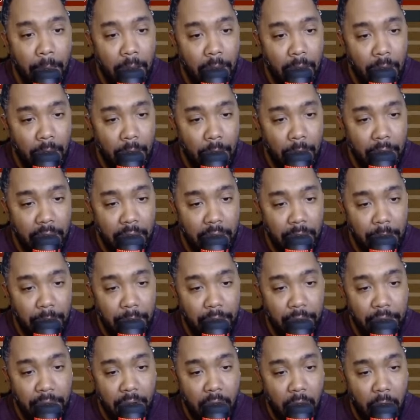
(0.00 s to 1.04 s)
We're going to put
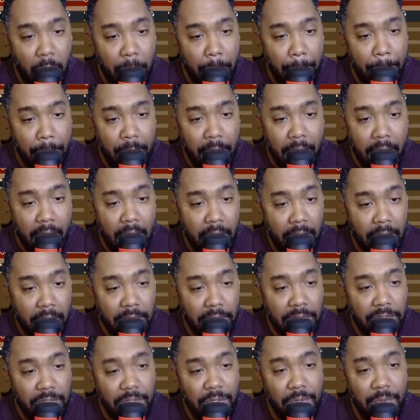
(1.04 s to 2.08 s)
our block
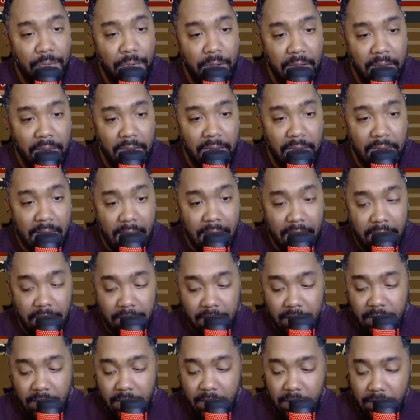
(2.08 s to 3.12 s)
to a 90.